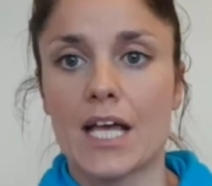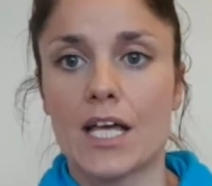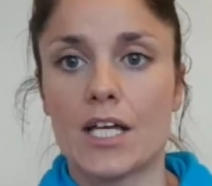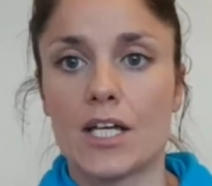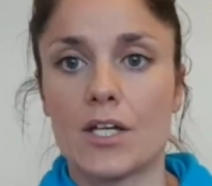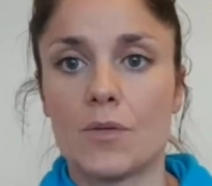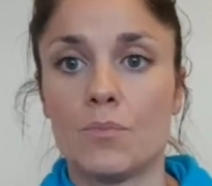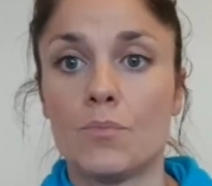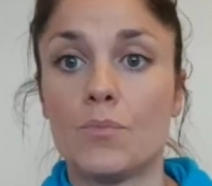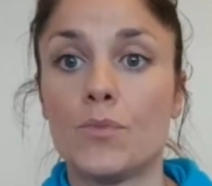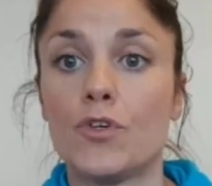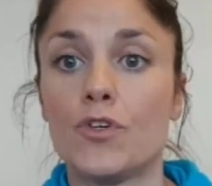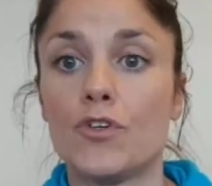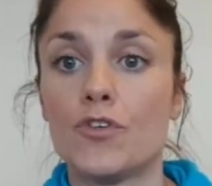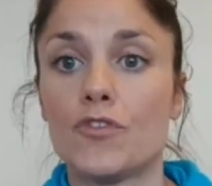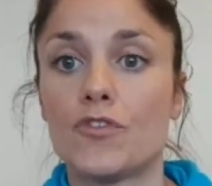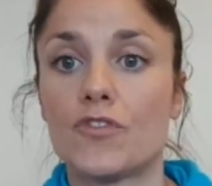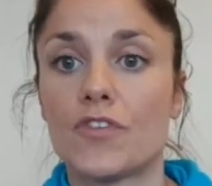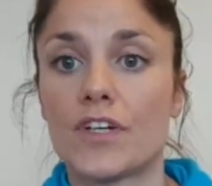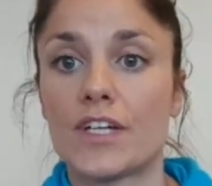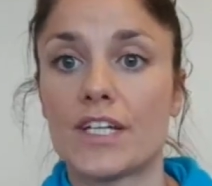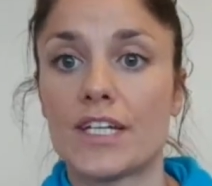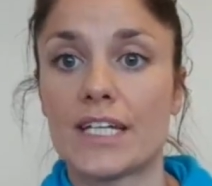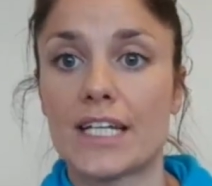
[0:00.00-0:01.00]

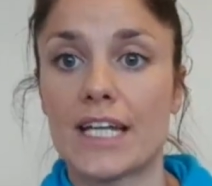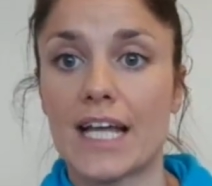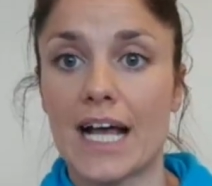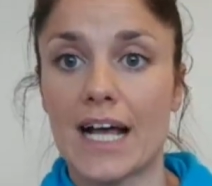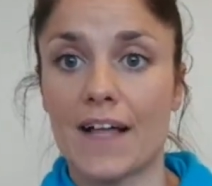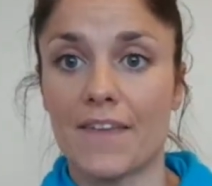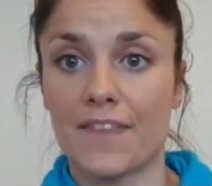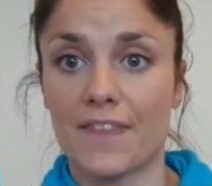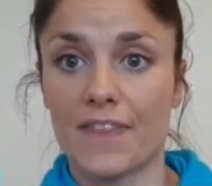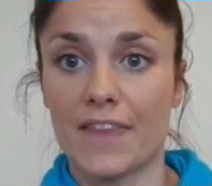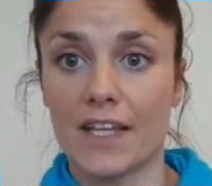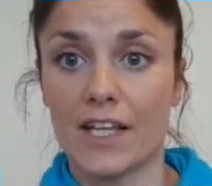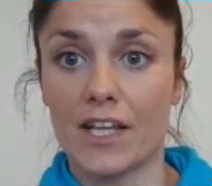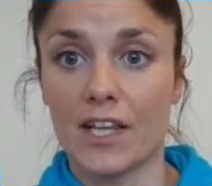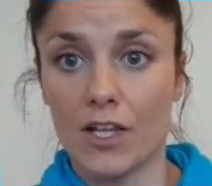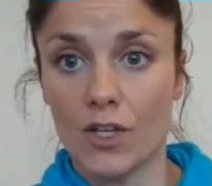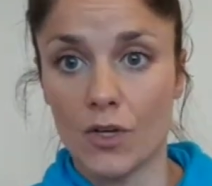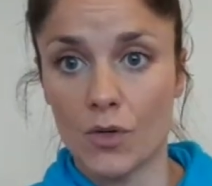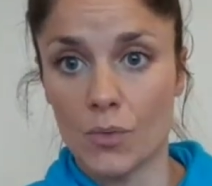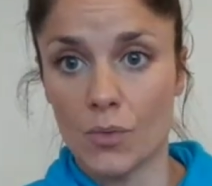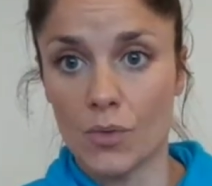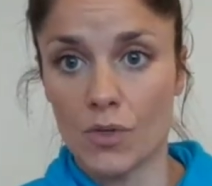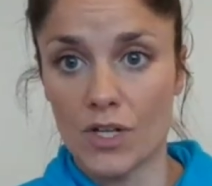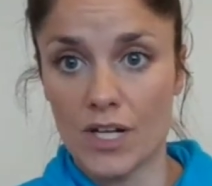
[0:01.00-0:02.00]
moving at the
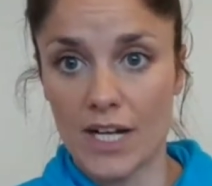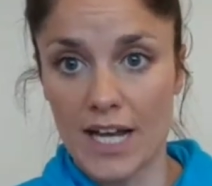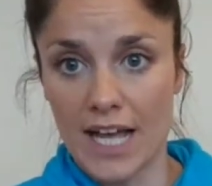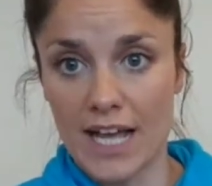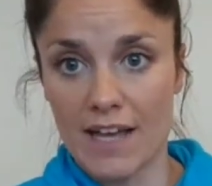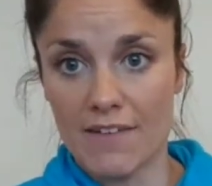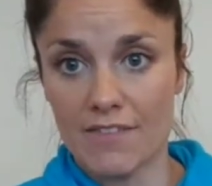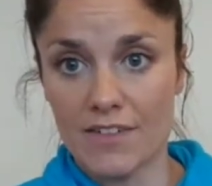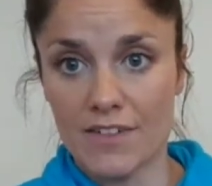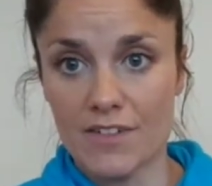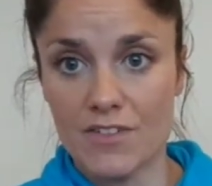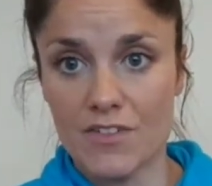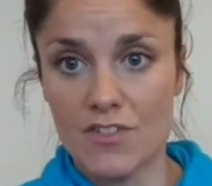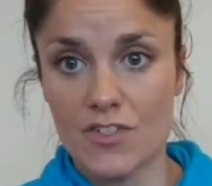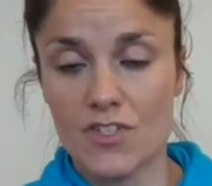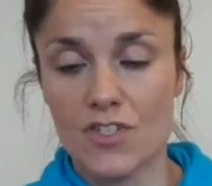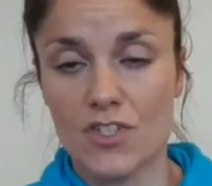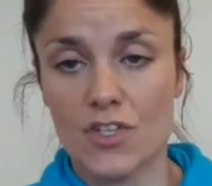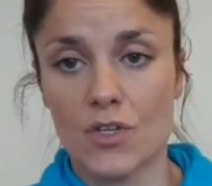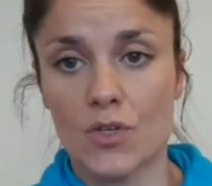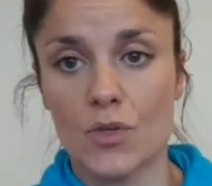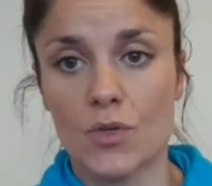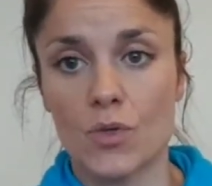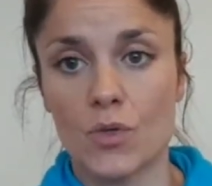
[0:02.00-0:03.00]
lower levels,
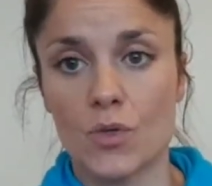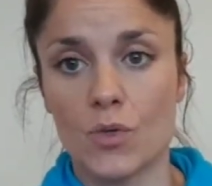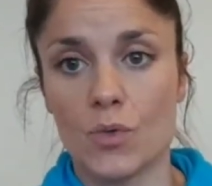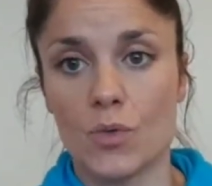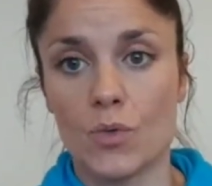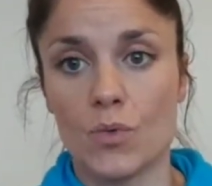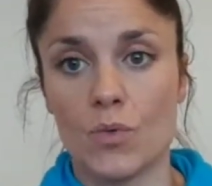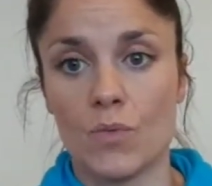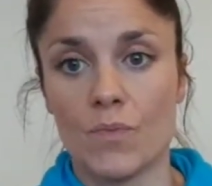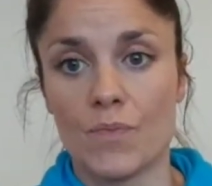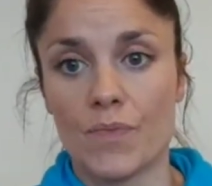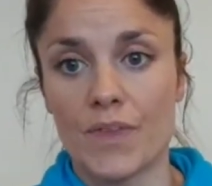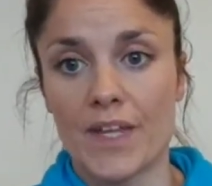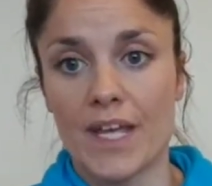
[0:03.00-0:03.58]
so